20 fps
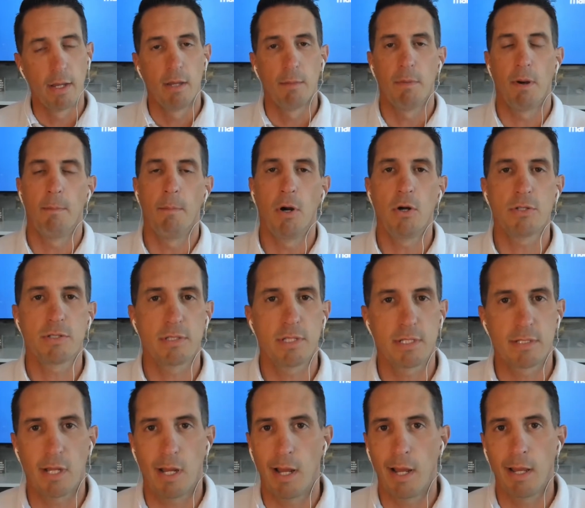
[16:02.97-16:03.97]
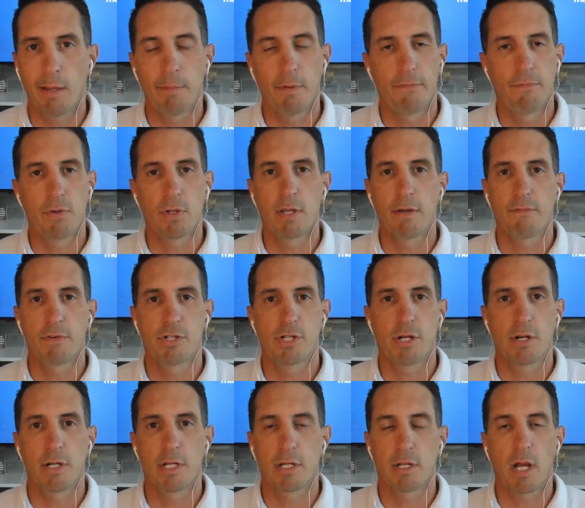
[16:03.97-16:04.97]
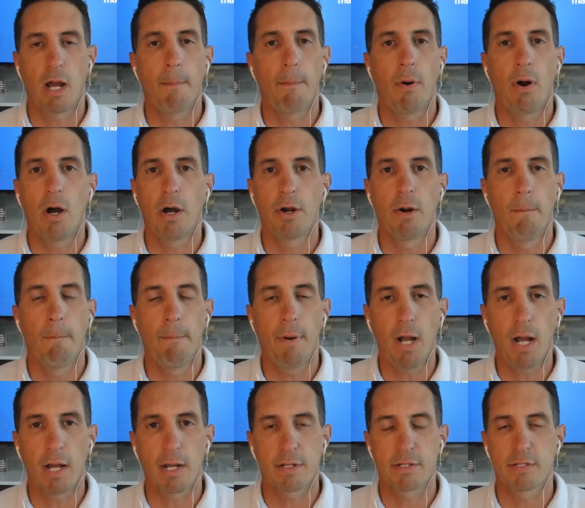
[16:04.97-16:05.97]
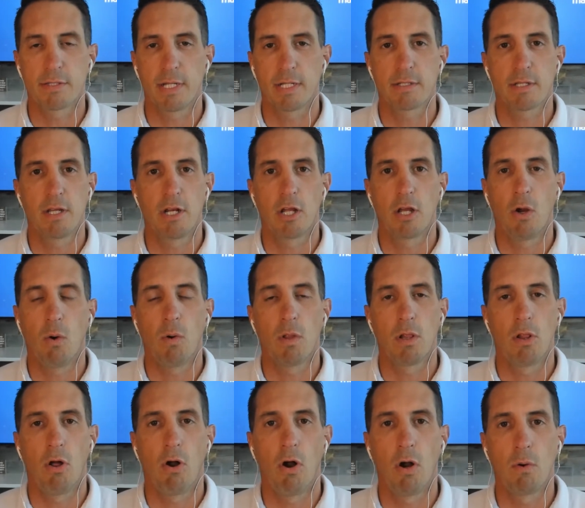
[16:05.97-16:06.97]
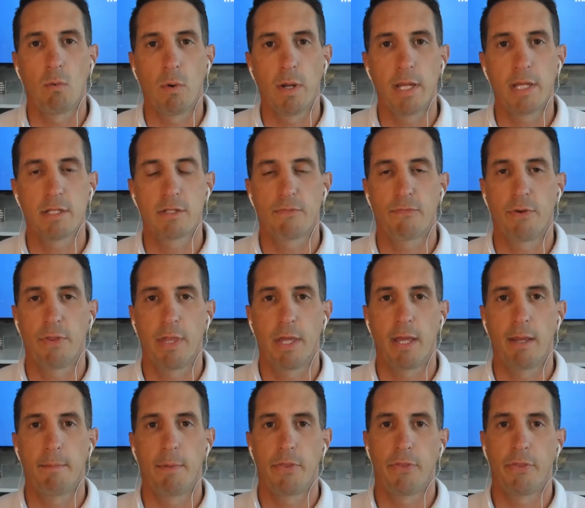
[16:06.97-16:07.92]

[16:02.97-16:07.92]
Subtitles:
But most of the time, if you give a charity a couple $100, that's going to go a long ways for them.